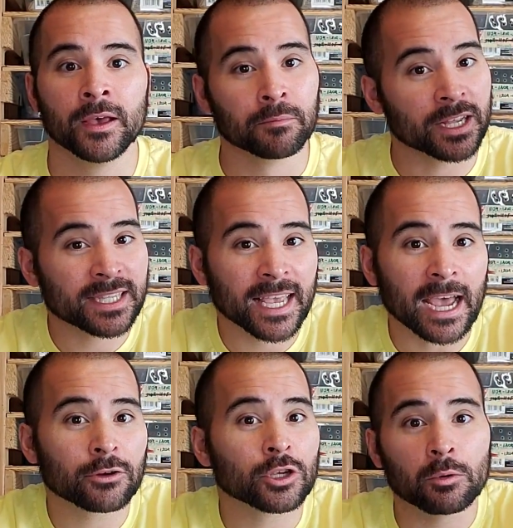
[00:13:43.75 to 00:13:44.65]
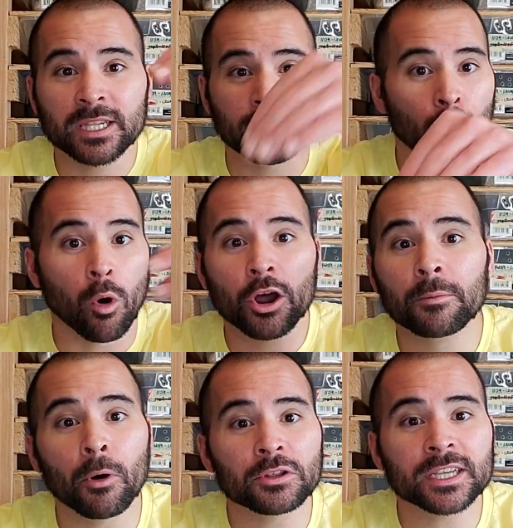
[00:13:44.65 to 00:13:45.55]
Plus the geckos always have a water
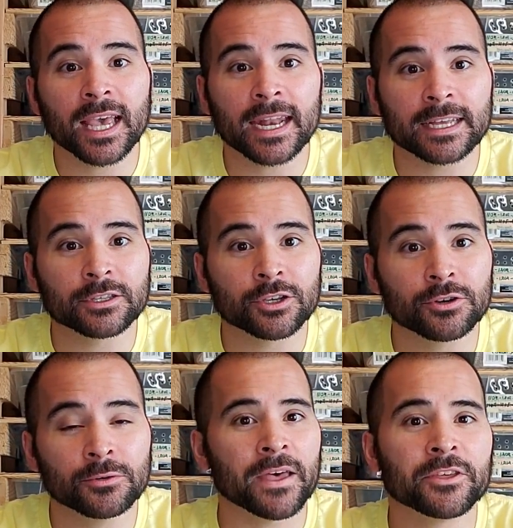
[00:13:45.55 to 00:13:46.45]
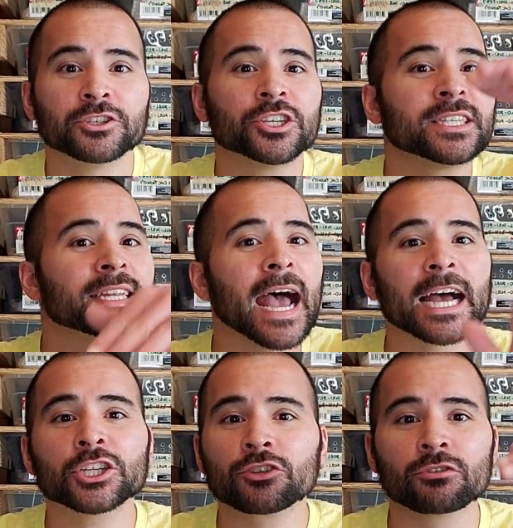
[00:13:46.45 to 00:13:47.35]
bowl to get into, and there's just
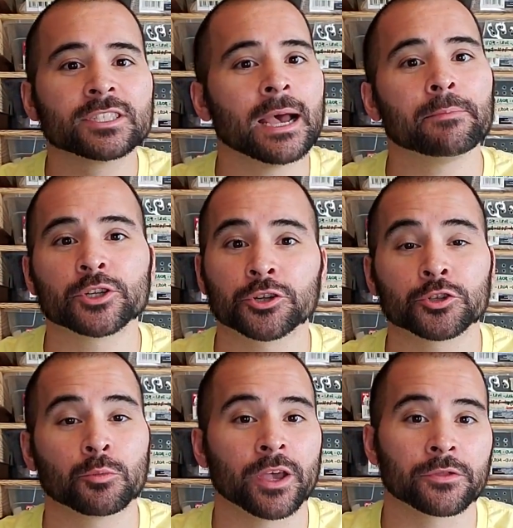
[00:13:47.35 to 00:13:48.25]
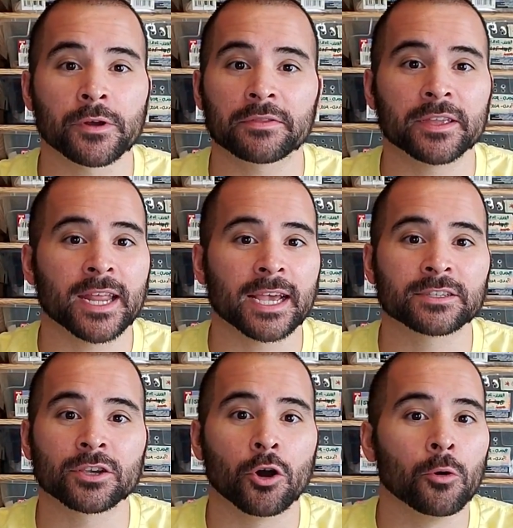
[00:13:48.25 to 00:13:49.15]
natural temperature swing throughout the day.
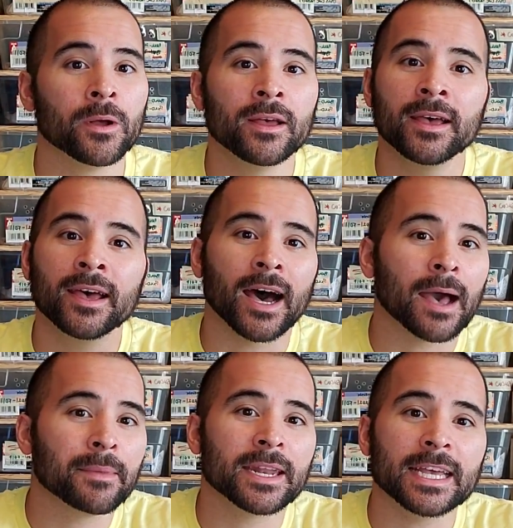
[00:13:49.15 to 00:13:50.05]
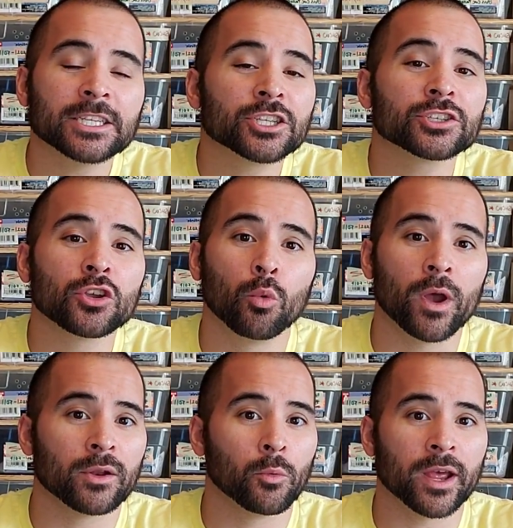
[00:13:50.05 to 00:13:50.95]
So, I mean, it's just a
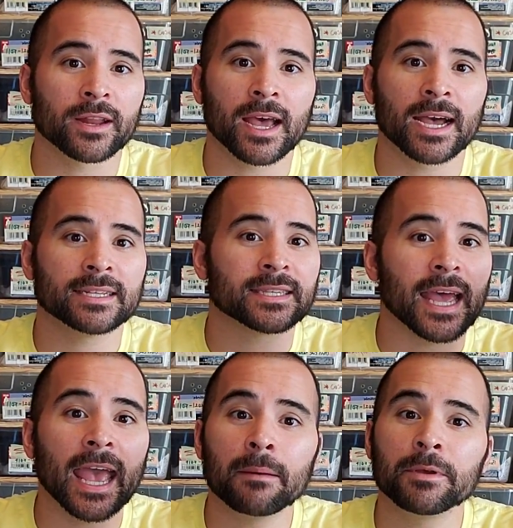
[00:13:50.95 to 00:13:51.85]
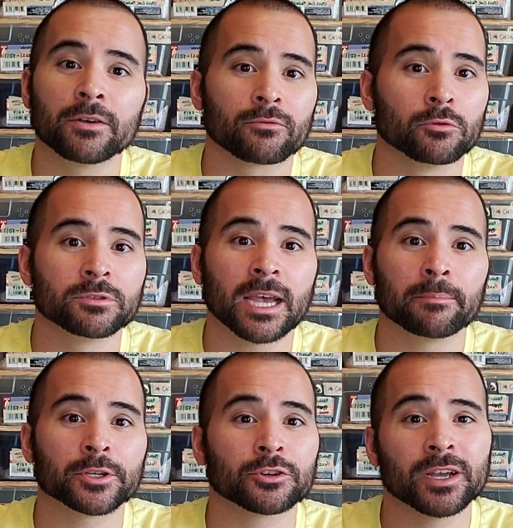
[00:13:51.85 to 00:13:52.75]
win-win, guys. Ambient room
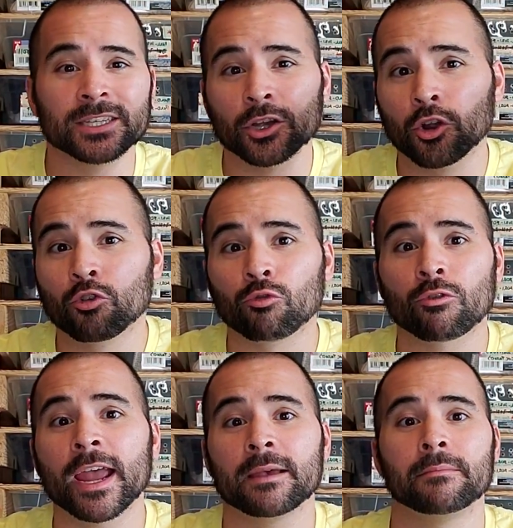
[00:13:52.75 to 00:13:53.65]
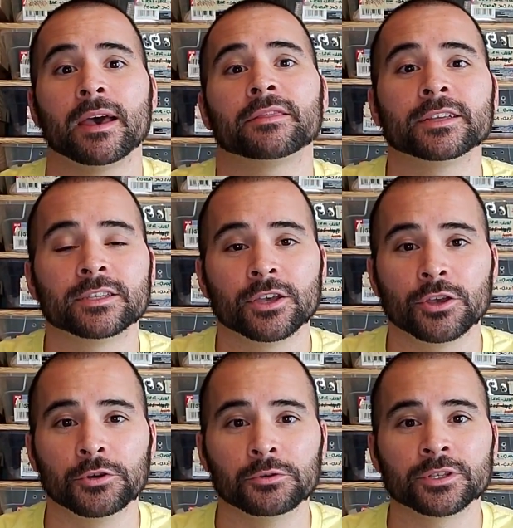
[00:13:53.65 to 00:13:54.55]
temperature is a great method to
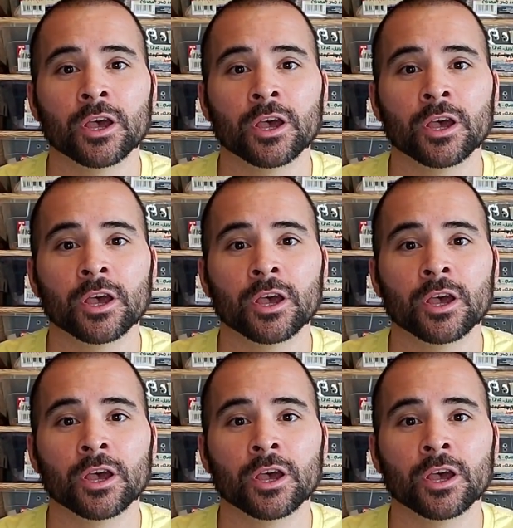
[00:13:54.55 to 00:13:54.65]
use